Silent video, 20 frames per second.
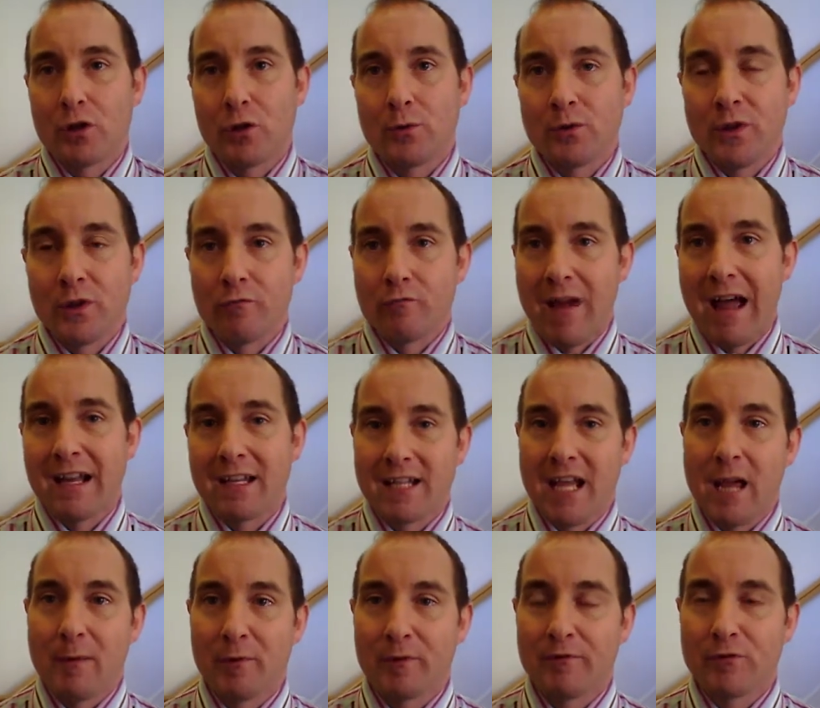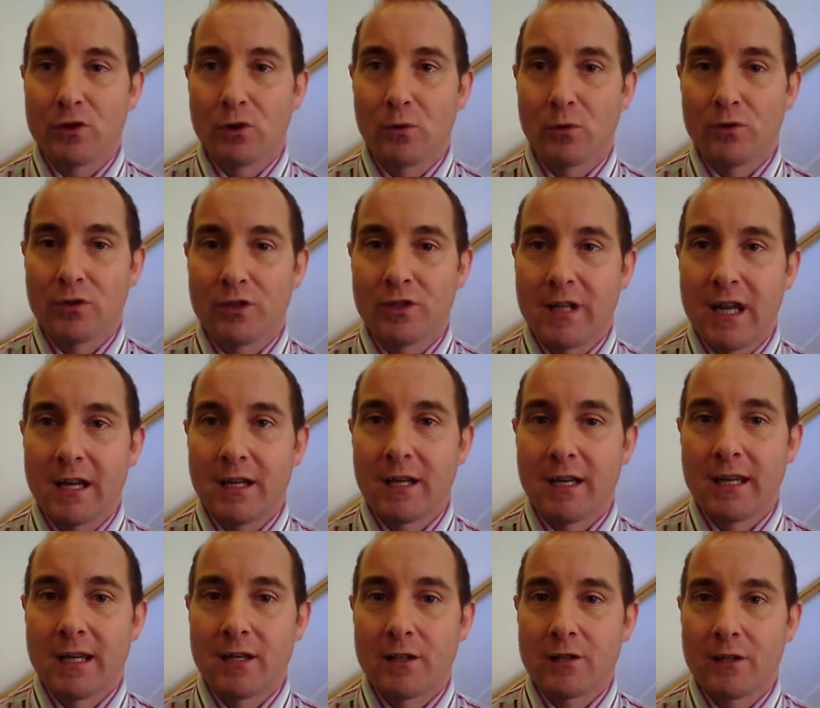using the right type of tools and
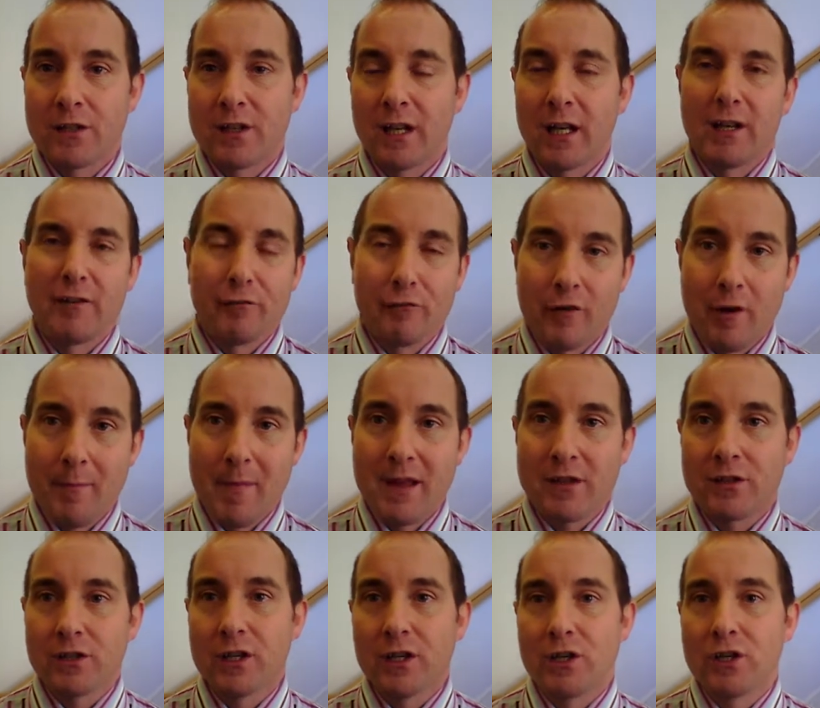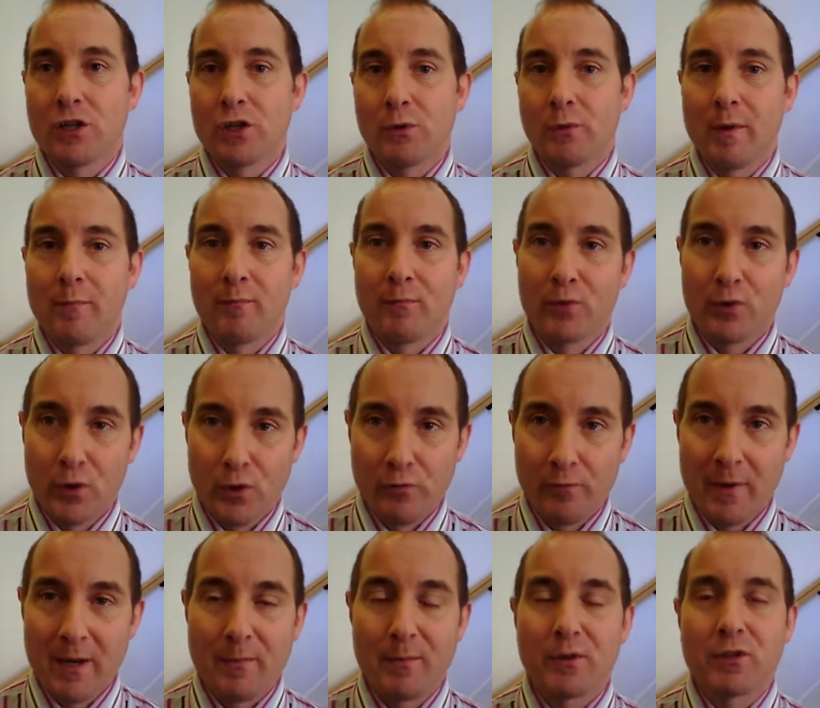techniques to deliver a message to improve
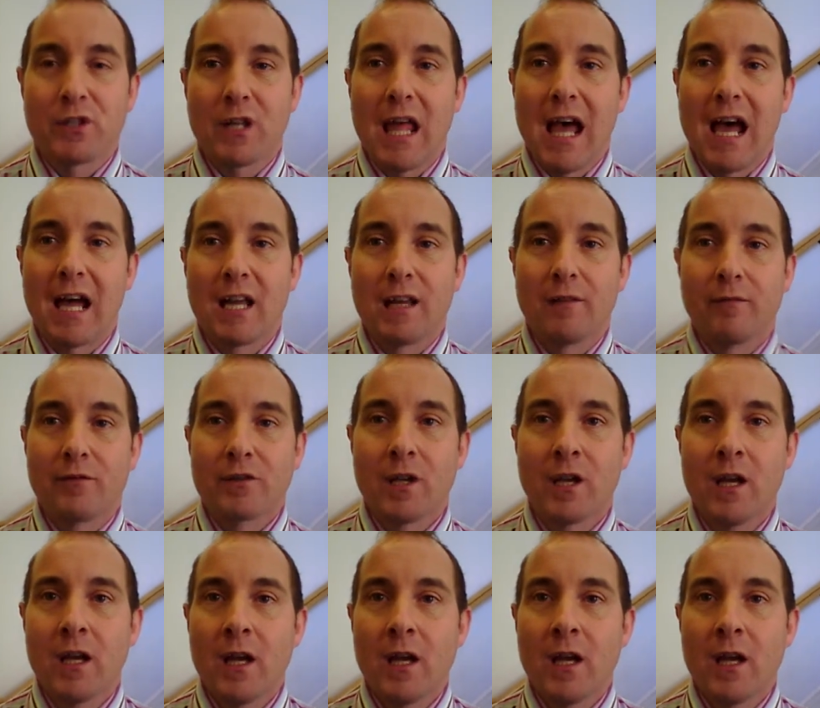people's lives,